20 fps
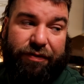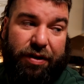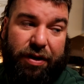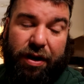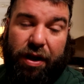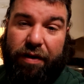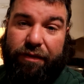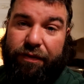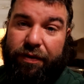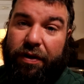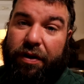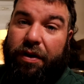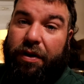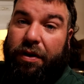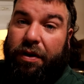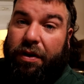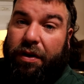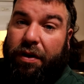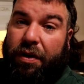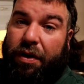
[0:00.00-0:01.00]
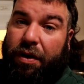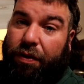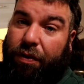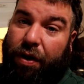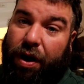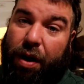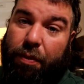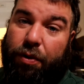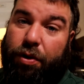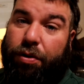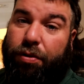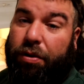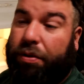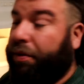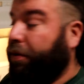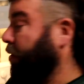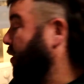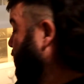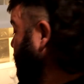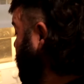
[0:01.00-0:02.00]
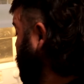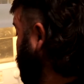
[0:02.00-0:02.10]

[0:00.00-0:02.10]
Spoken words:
enough where I'm cool with them.